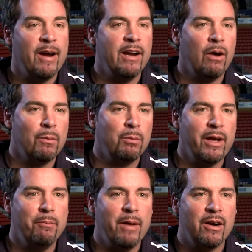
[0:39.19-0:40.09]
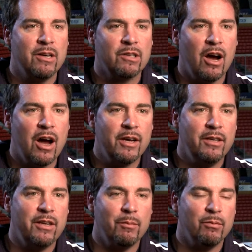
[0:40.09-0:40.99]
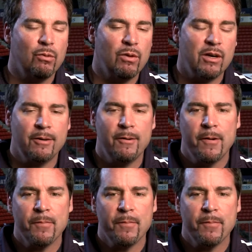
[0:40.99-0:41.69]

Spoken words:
right now we're playing better as a hockey team. We're